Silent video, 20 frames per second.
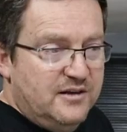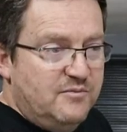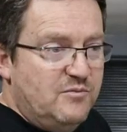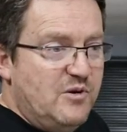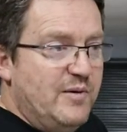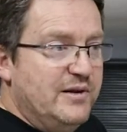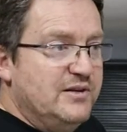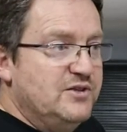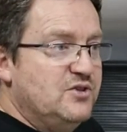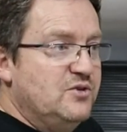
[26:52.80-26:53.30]

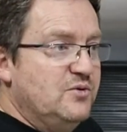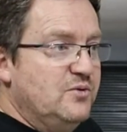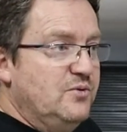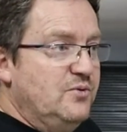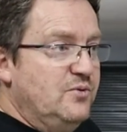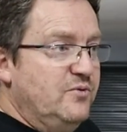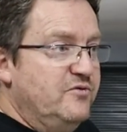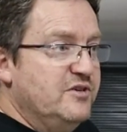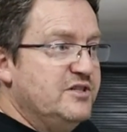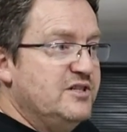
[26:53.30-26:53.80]
we went
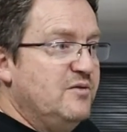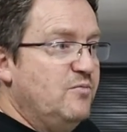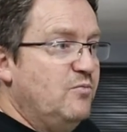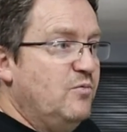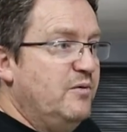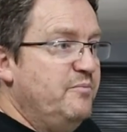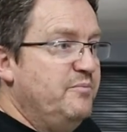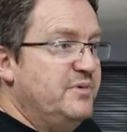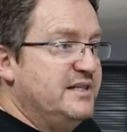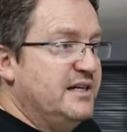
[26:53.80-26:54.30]
to visit
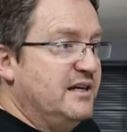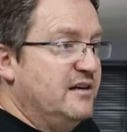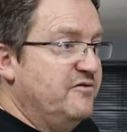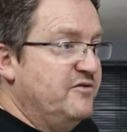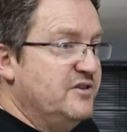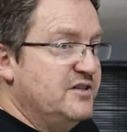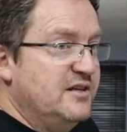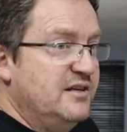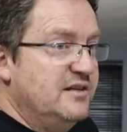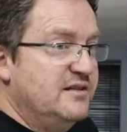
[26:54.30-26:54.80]
one particular
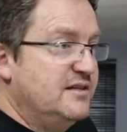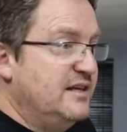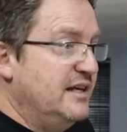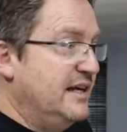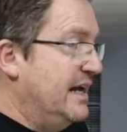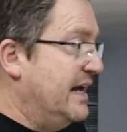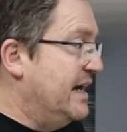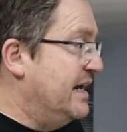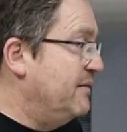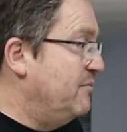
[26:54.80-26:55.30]

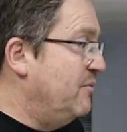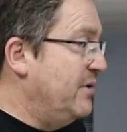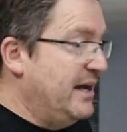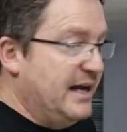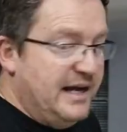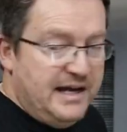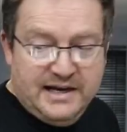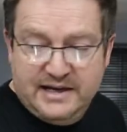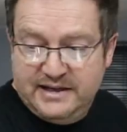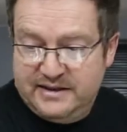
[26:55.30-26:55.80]
facility and we
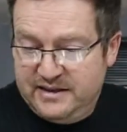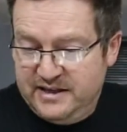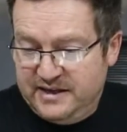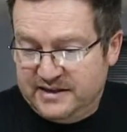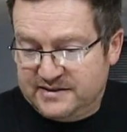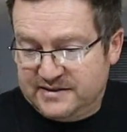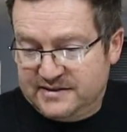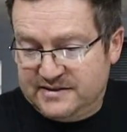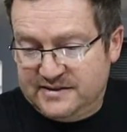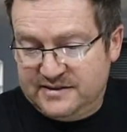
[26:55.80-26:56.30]
had
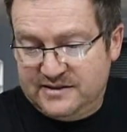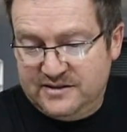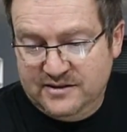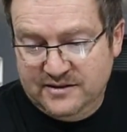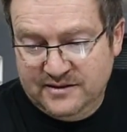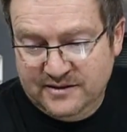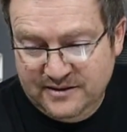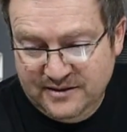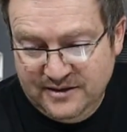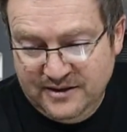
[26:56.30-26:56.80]

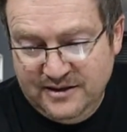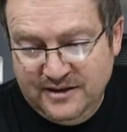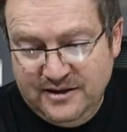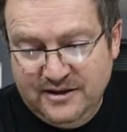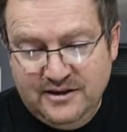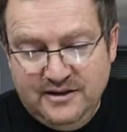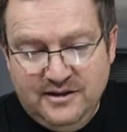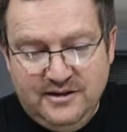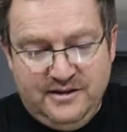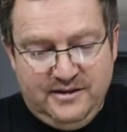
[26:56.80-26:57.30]
this.
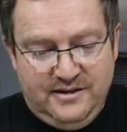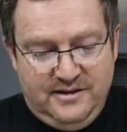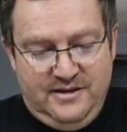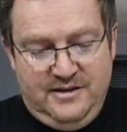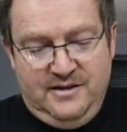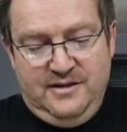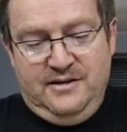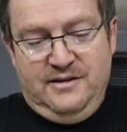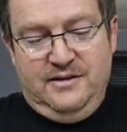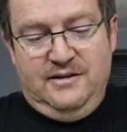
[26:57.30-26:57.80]

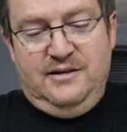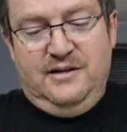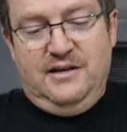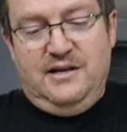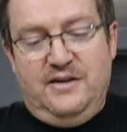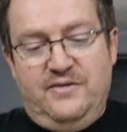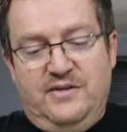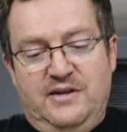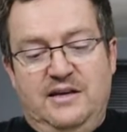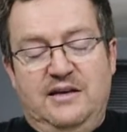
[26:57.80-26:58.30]

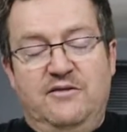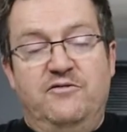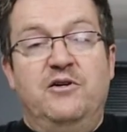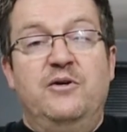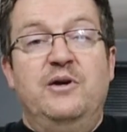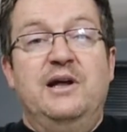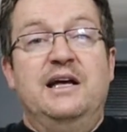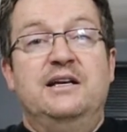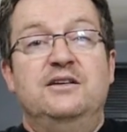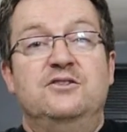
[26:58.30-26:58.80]
At the
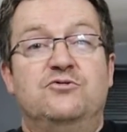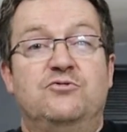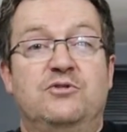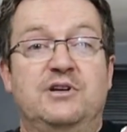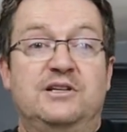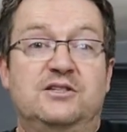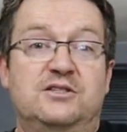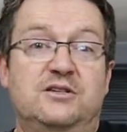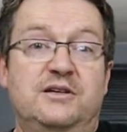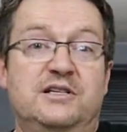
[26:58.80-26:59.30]
very
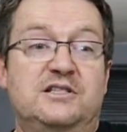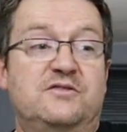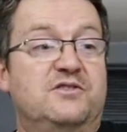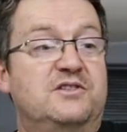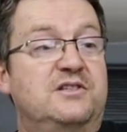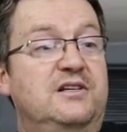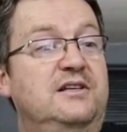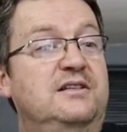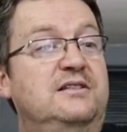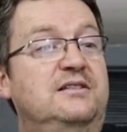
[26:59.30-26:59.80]
entry to his
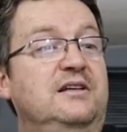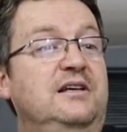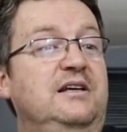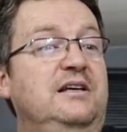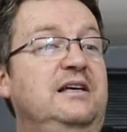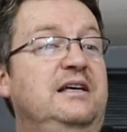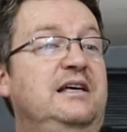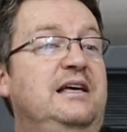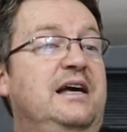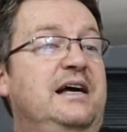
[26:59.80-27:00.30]
facility,
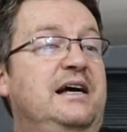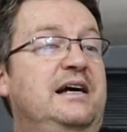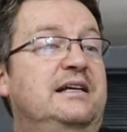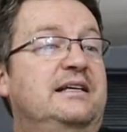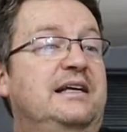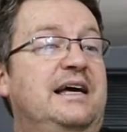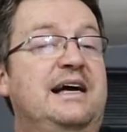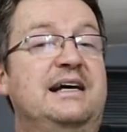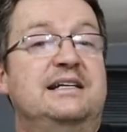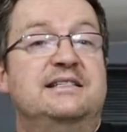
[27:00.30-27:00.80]
he
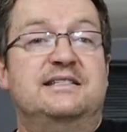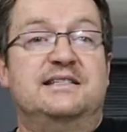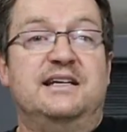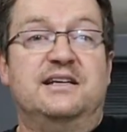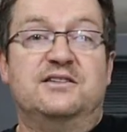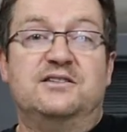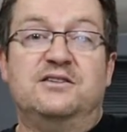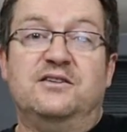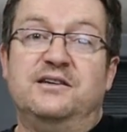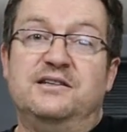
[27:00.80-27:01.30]
had hand
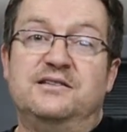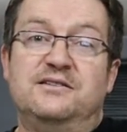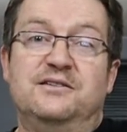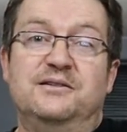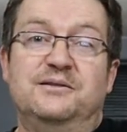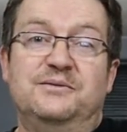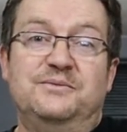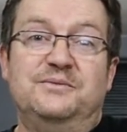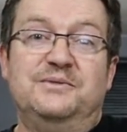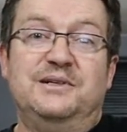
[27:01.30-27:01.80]

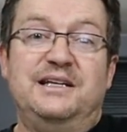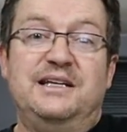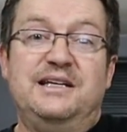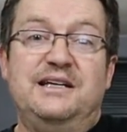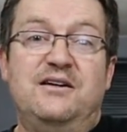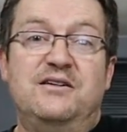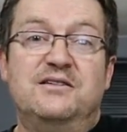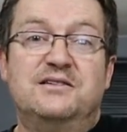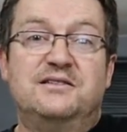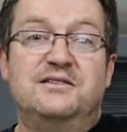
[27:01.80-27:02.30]
sanitizer, and
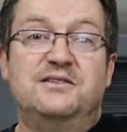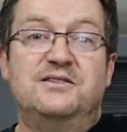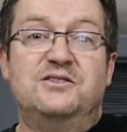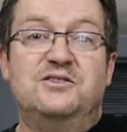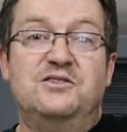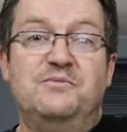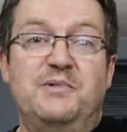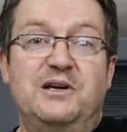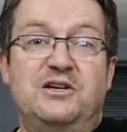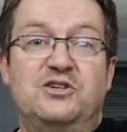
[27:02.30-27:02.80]
he asked us
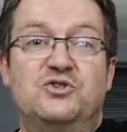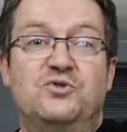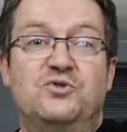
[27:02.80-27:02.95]
to make